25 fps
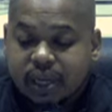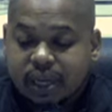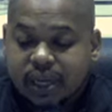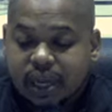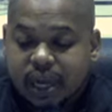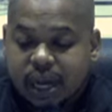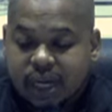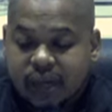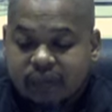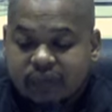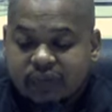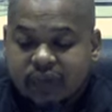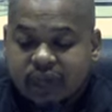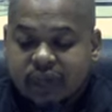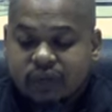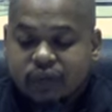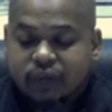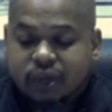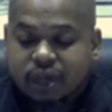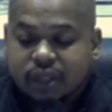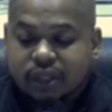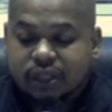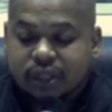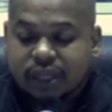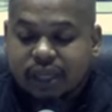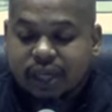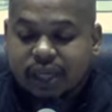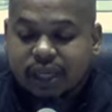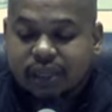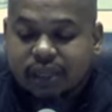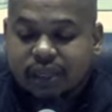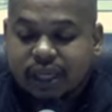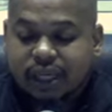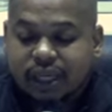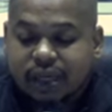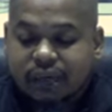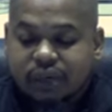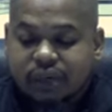And if anyone says
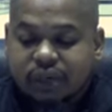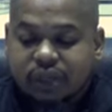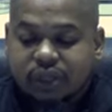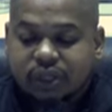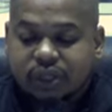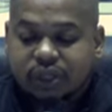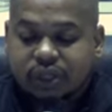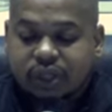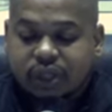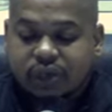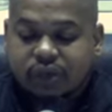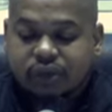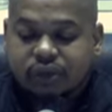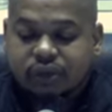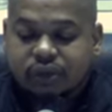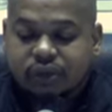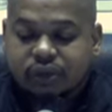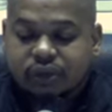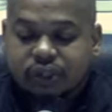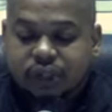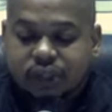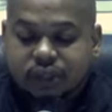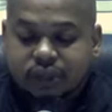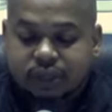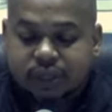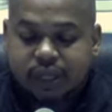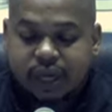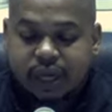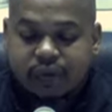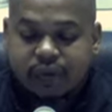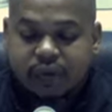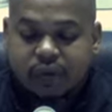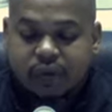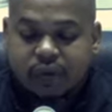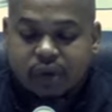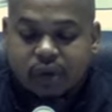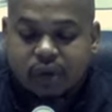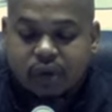anything to you, you shall say,
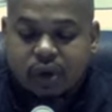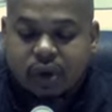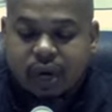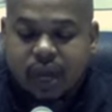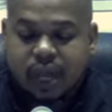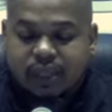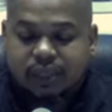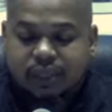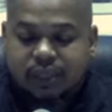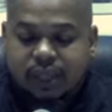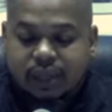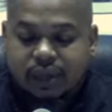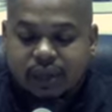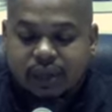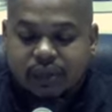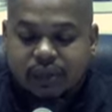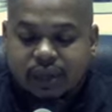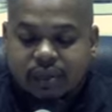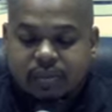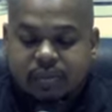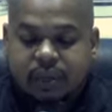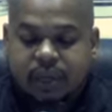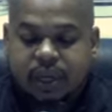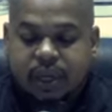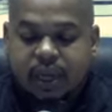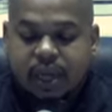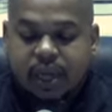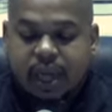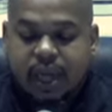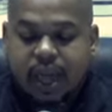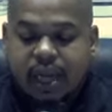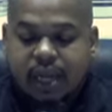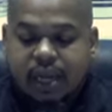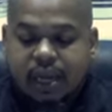the Lord has need of them, and